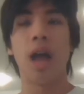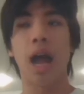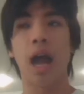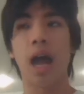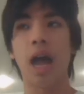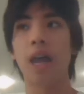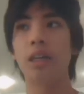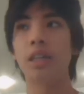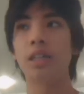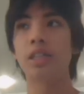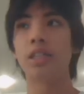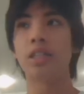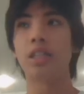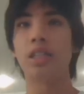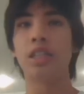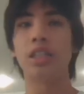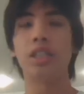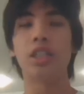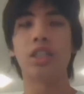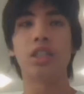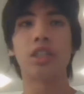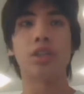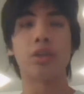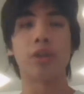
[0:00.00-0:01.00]
As
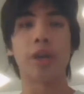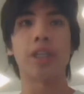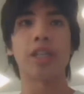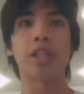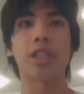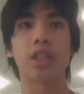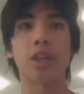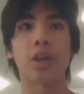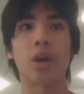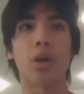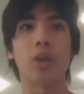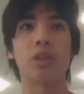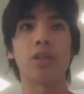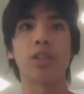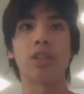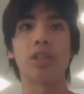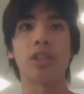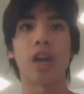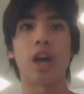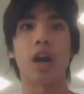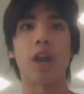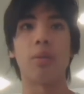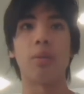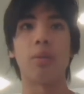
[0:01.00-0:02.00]
these traits are
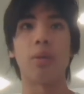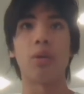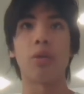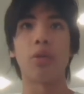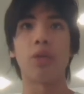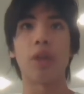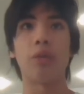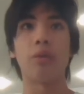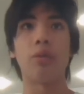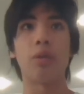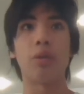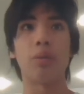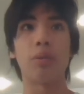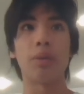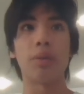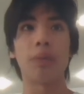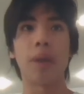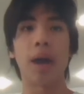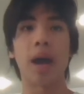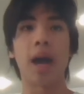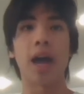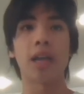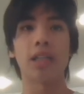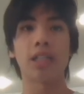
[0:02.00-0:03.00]
desirable, they will be
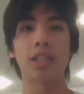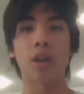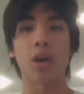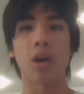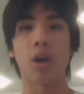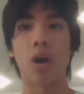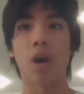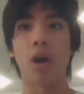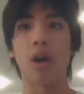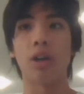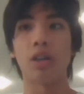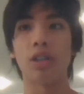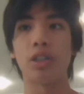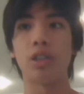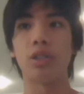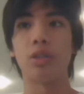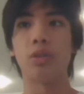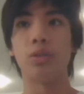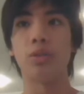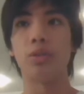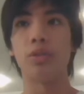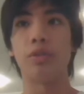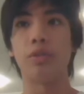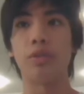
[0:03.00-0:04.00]
passed on
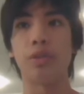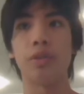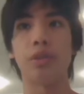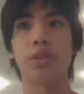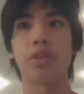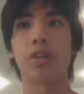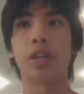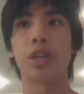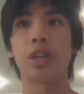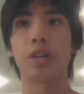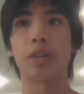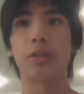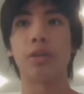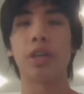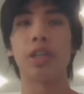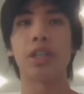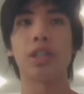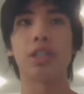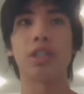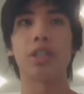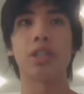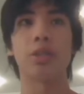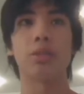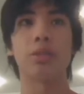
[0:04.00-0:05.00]
to the future
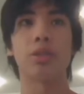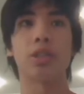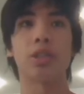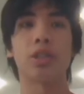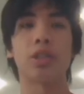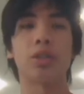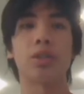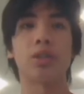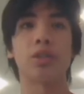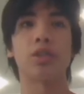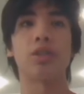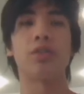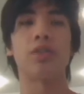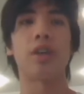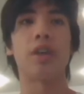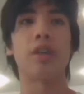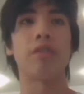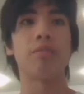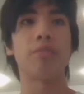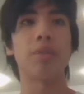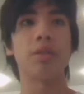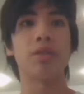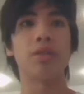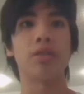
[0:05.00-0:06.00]
generation to ensure
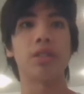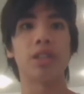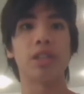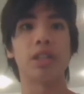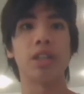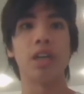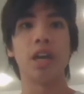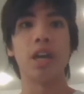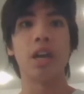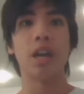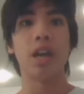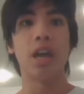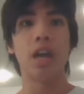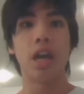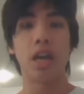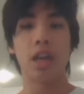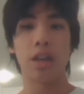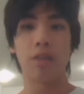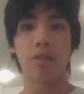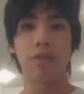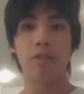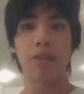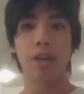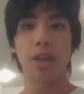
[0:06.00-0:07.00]
survivability.
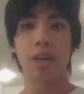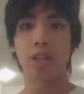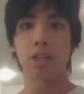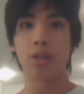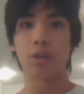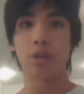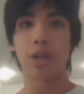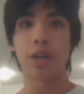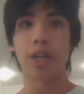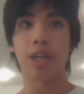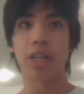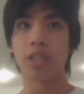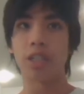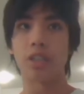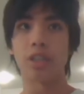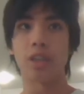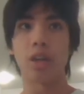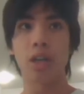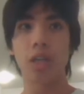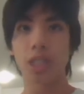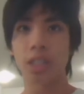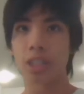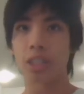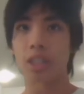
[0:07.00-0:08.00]
If a trait is
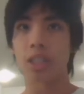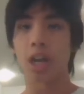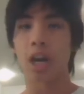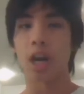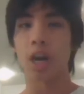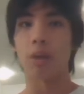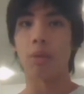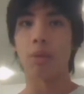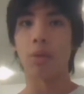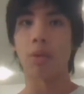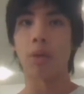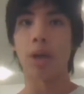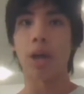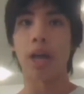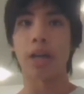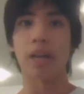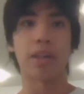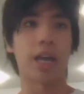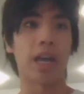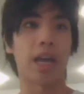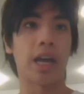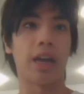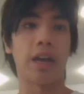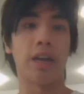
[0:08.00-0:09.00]
not desirable,
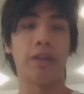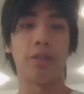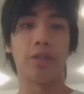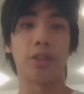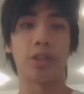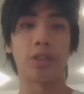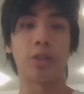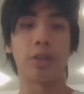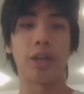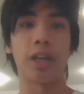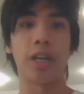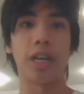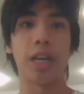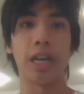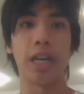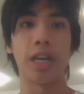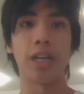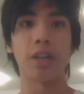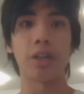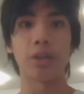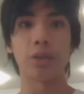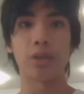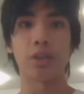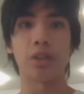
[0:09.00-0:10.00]
and that if a trait
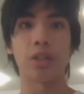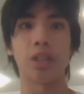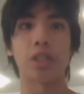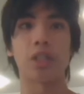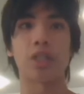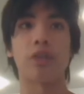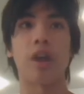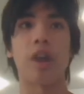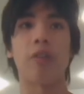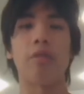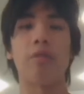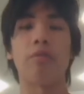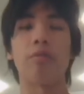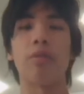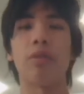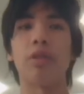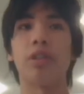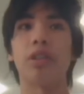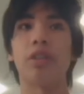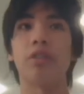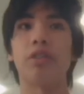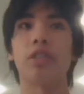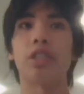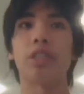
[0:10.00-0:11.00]
hinders the
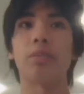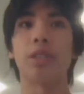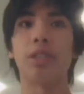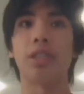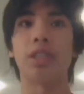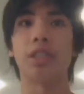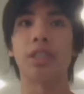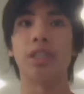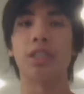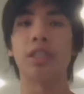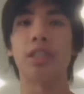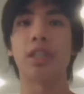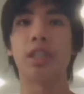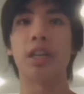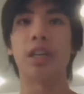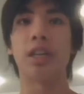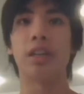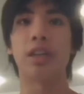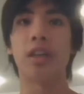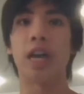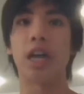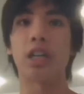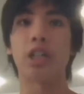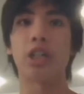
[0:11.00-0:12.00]
survivability of a species,
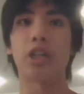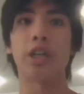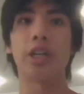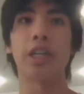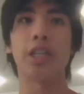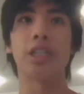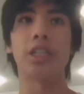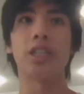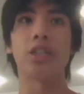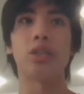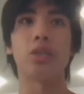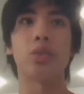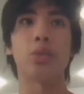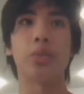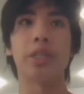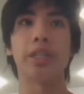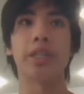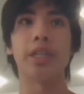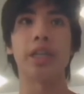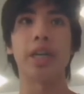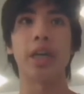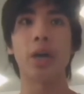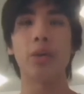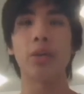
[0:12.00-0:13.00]
then that trait is either
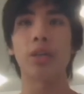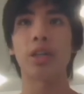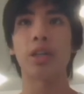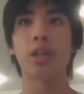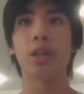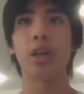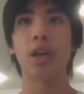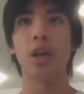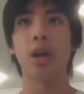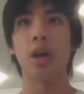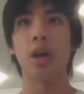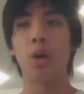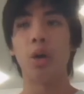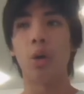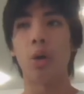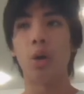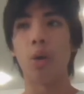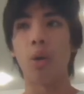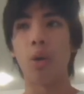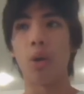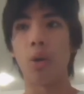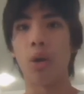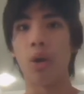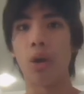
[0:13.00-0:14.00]
weeded out,
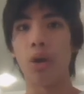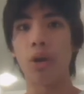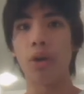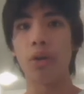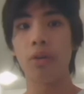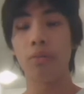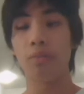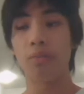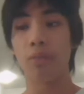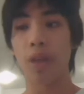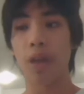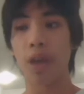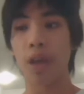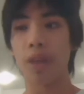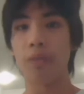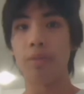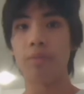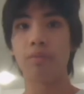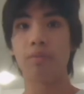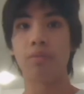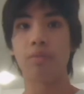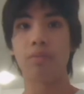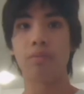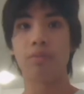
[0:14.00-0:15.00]
or
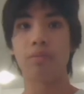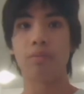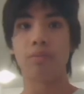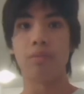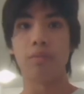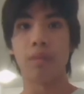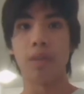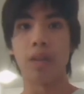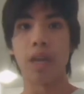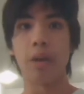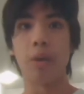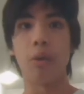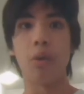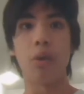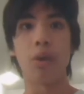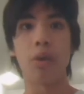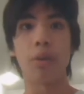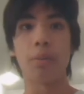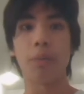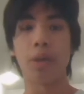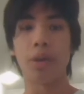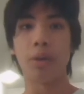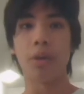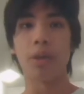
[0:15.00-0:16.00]
then it
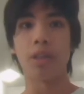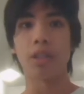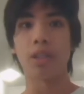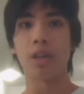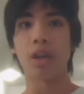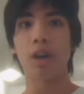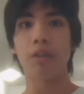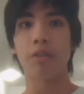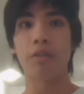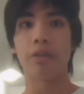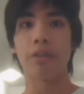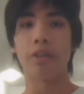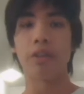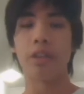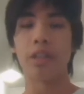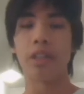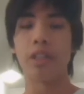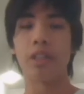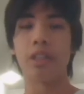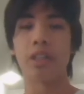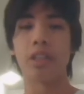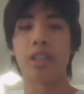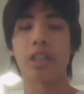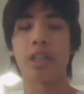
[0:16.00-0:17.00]
won't appear as often
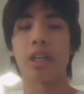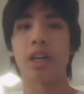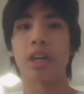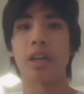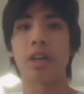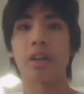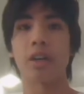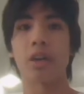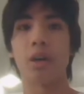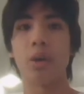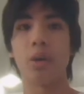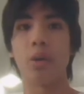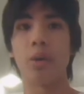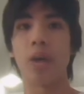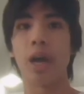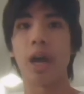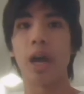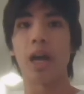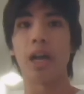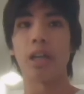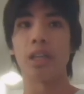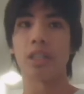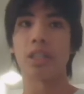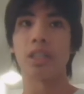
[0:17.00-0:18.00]
in the genetic code
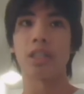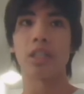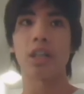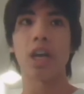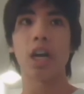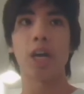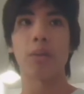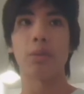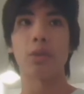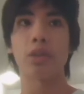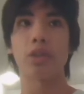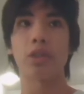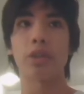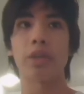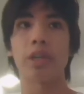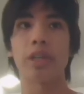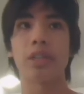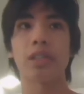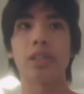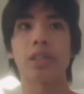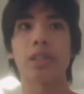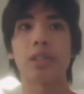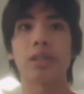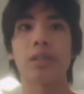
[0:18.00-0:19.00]
as desirable
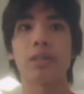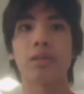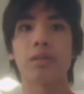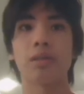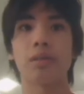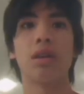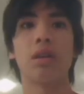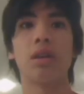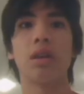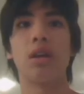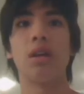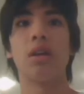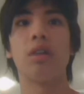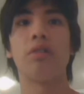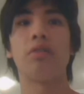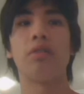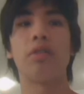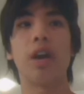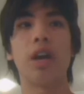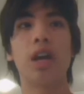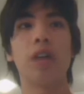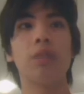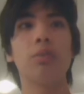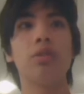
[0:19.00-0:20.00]
traits.
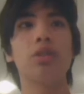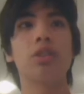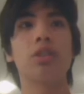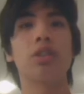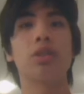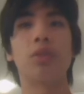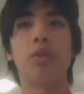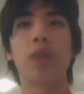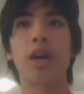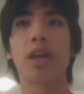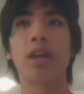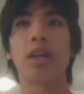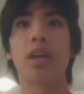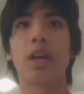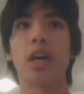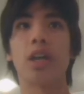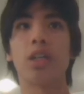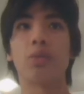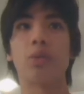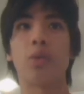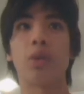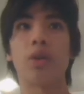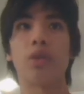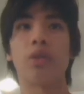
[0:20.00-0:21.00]
For animals to
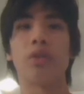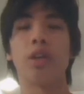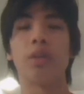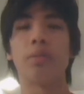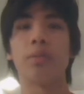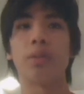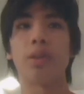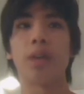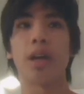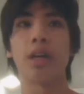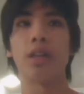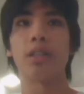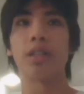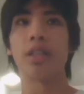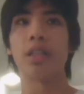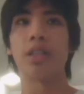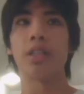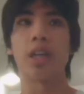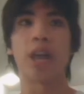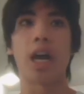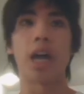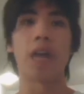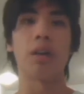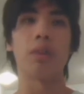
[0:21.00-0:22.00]
recognize whether a plant
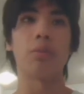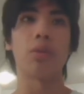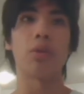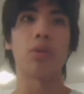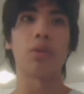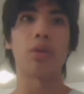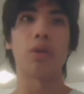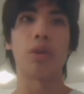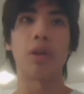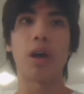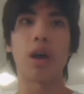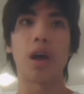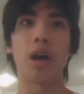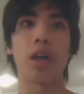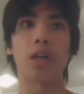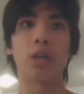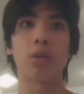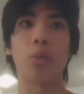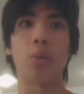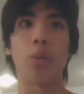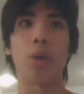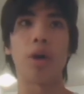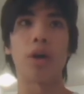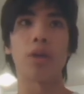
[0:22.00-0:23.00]
is edible or not,
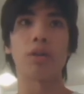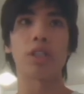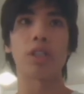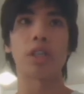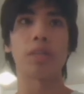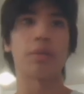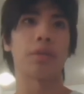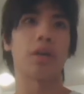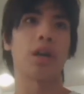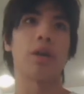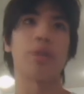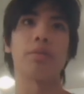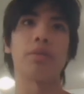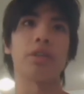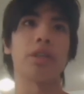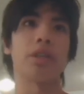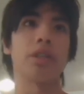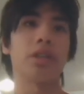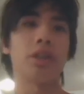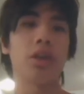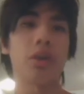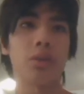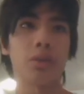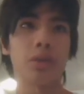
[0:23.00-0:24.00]
well, sometimes they
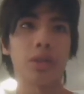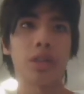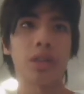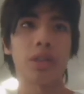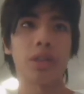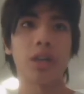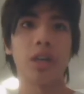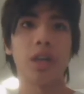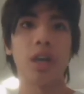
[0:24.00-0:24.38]
don't.